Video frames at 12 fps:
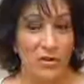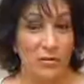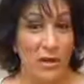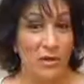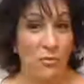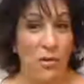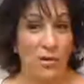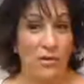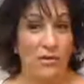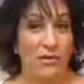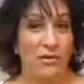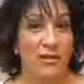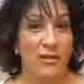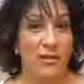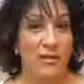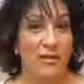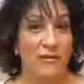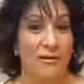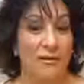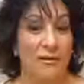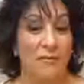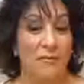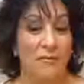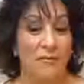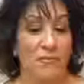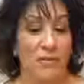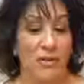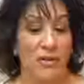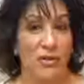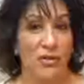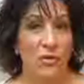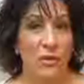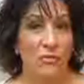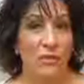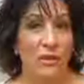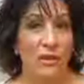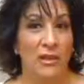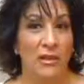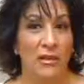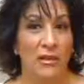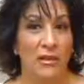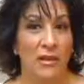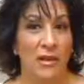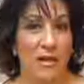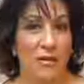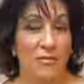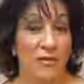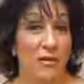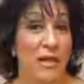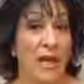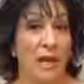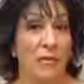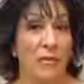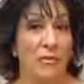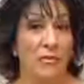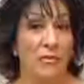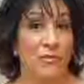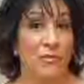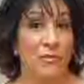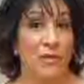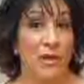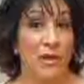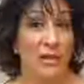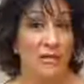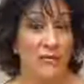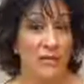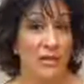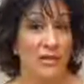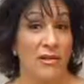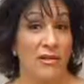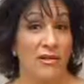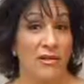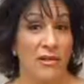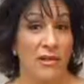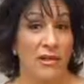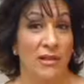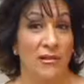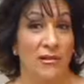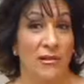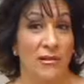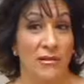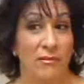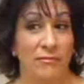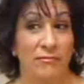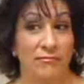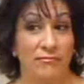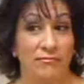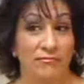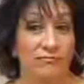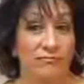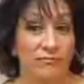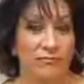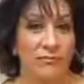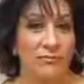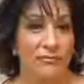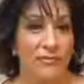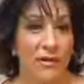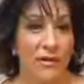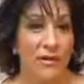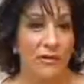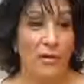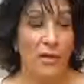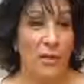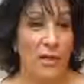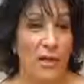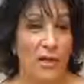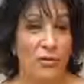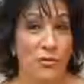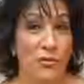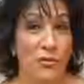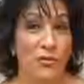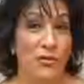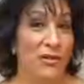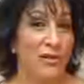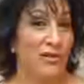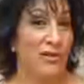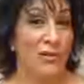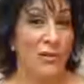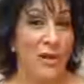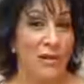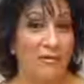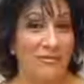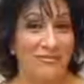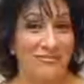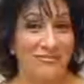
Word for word: stretch marks. And um, so I really, I'm very happy that I did this. And um, for anybody else who's interested, it's great.